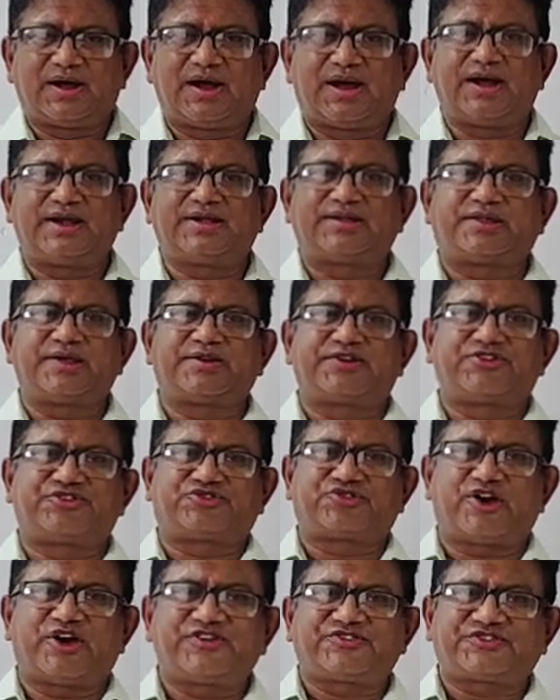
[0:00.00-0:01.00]
And they
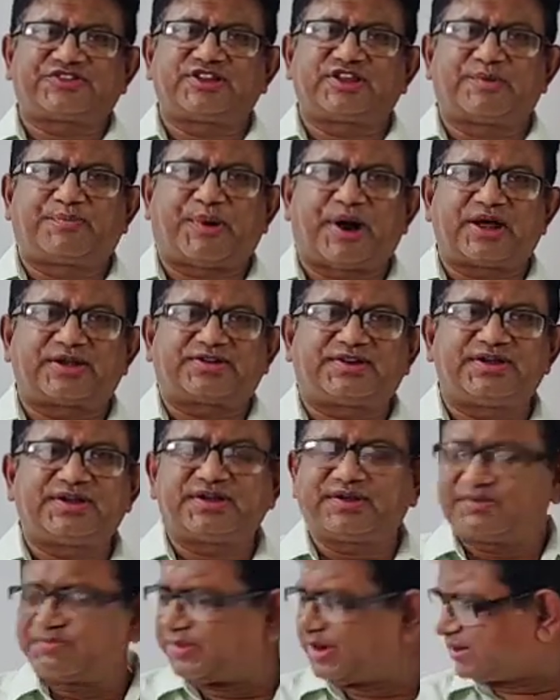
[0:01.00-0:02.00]
rejoiced in the
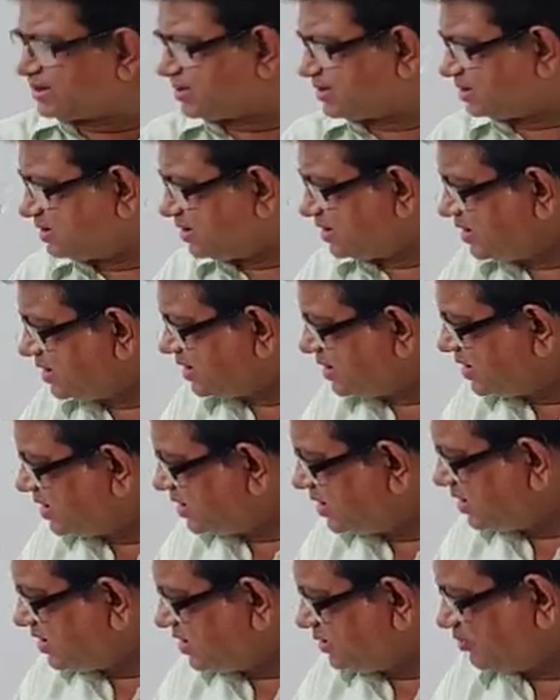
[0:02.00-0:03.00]
party, but
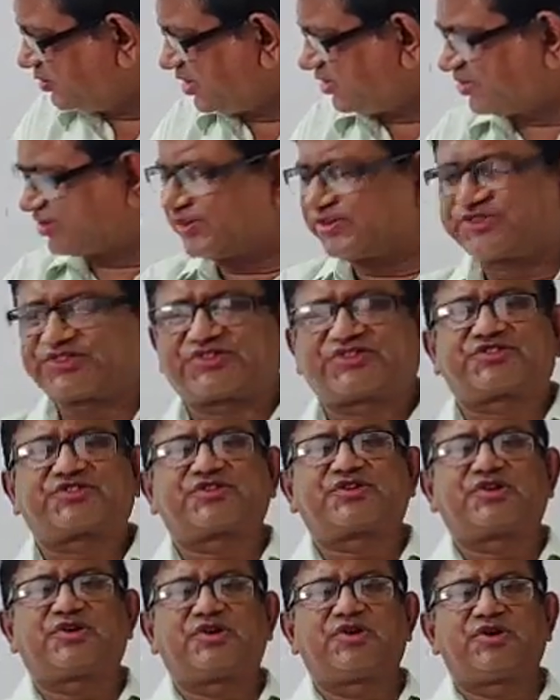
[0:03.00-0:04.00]

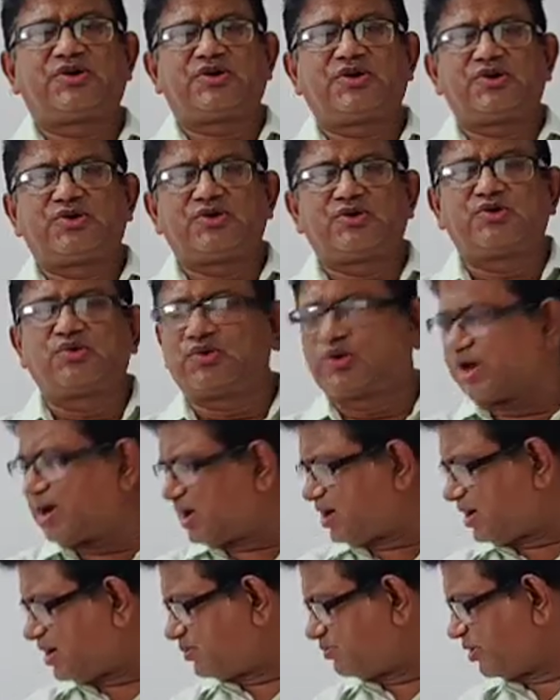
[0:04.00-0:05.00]
Mrs.
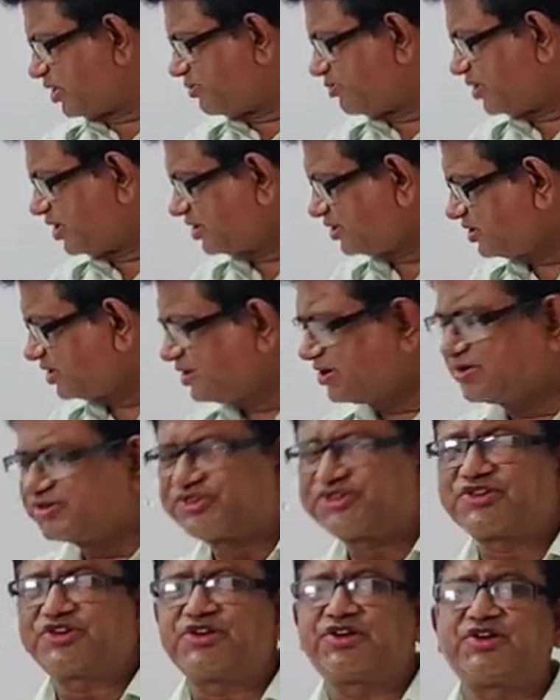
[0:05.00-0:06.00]
Luna Bimberton,
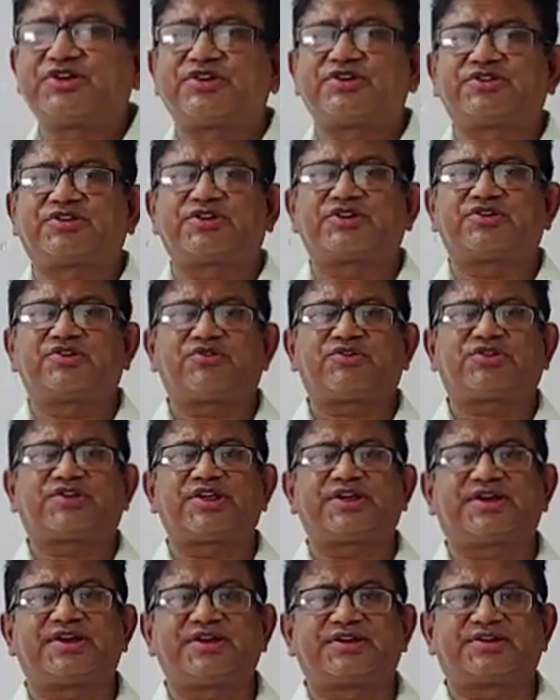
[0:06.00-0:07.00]
she did not
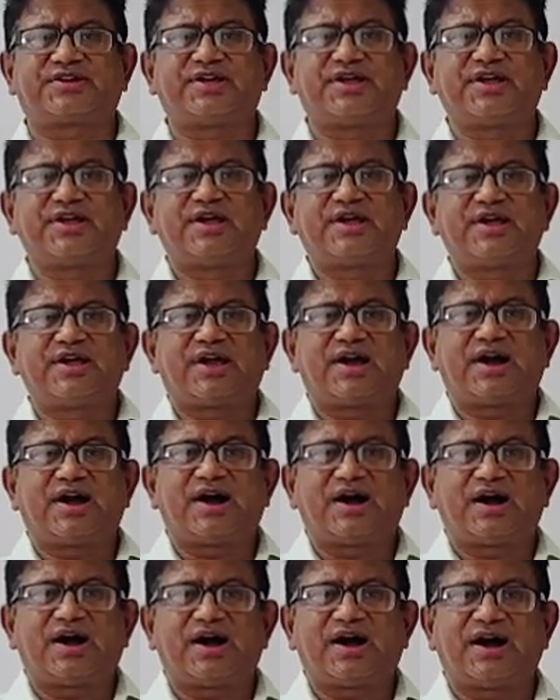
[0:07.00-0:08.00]
take it
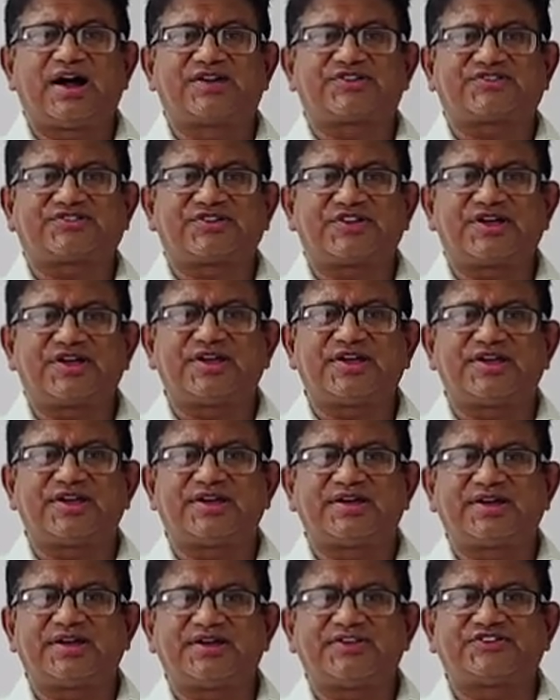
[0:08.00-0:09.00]
as
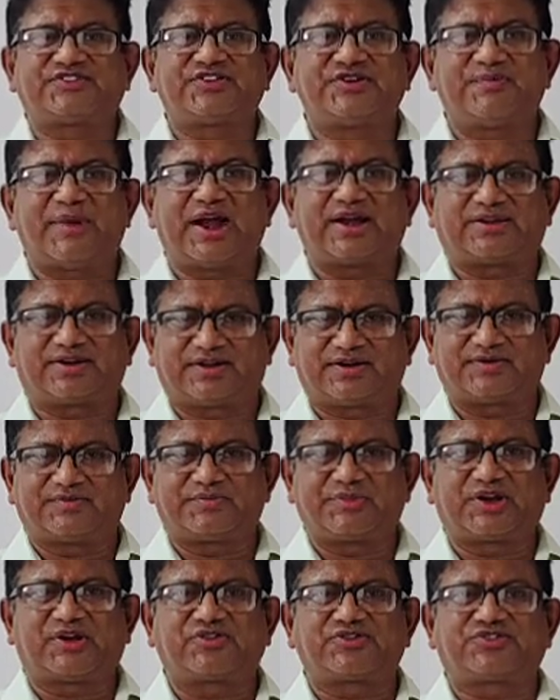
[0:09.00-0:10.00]
a easy matter,
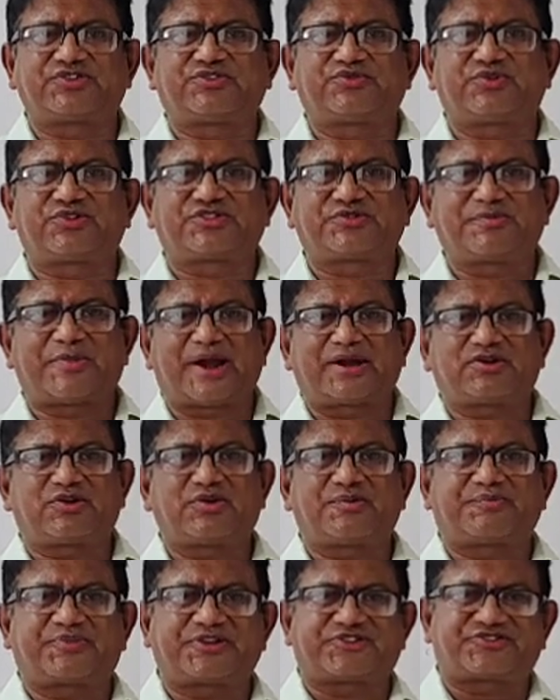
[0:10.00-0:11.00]
because it was a
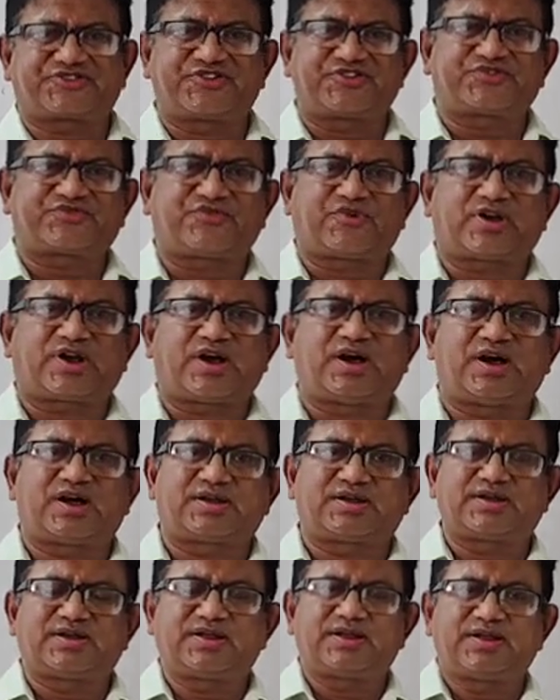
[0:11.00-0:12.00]
matter of prestige for
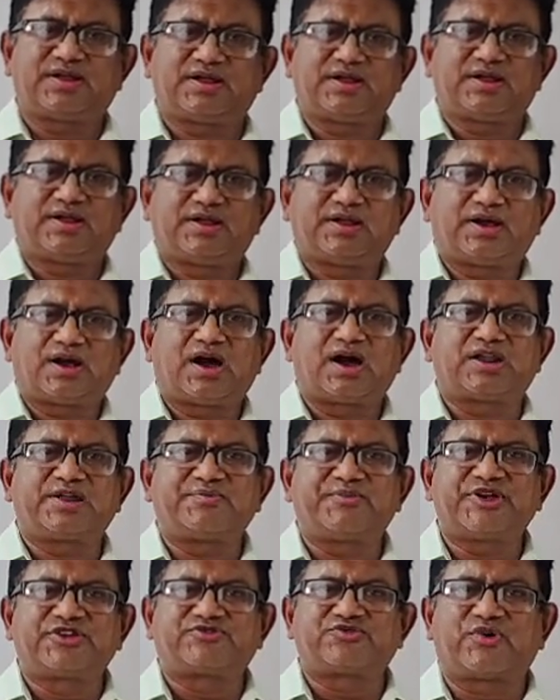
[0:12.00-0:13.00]
her. Her
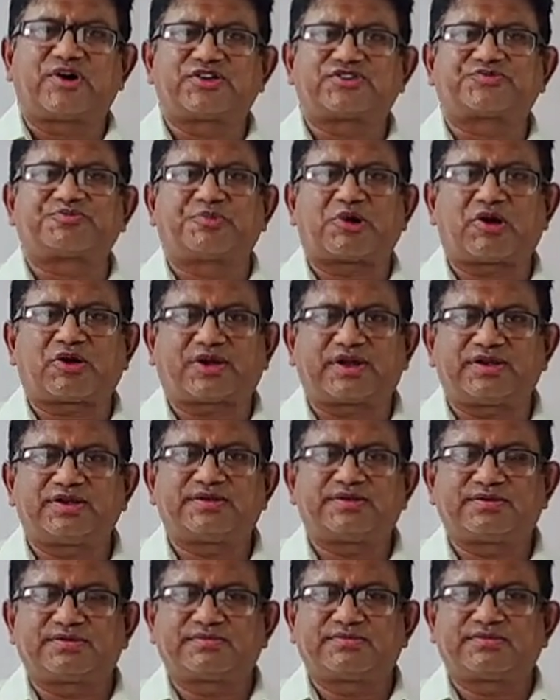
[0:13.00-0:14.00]
image was
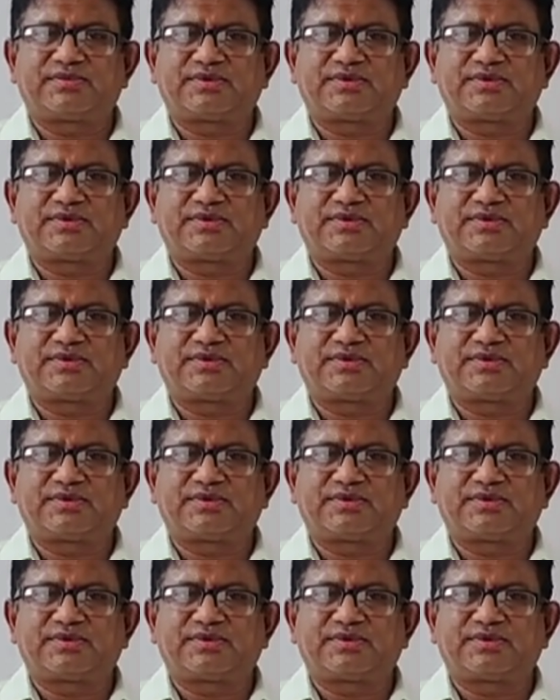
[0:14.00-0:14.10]
broken,